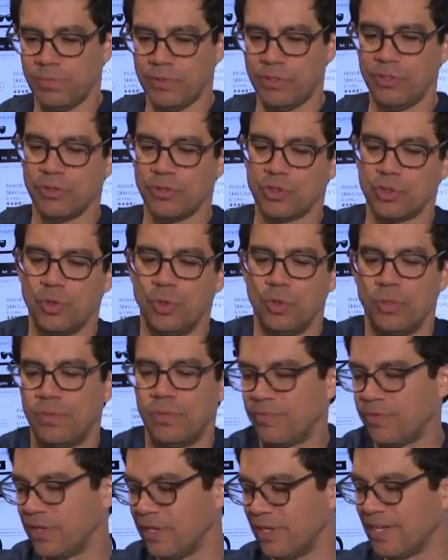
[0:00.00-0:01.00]
You know what's
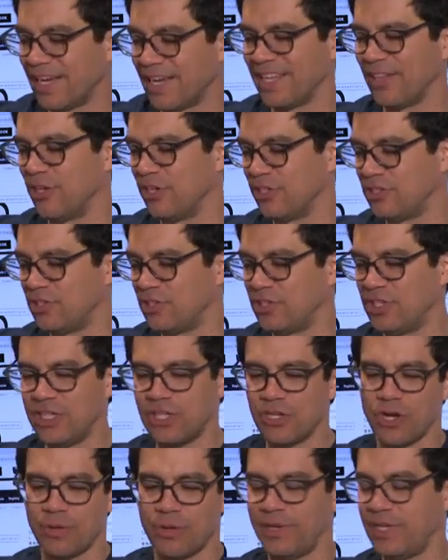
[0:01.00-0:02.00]
cool? I launched this
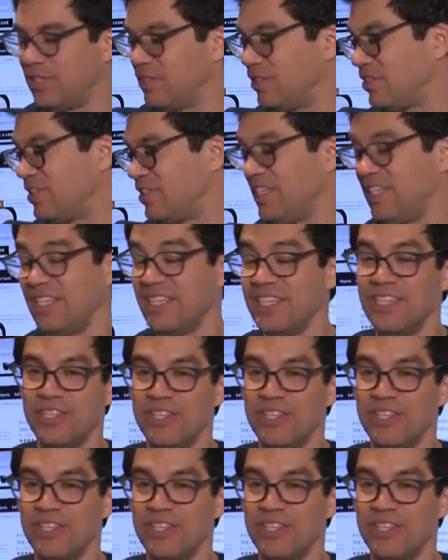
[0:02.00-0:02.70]
ecom agency.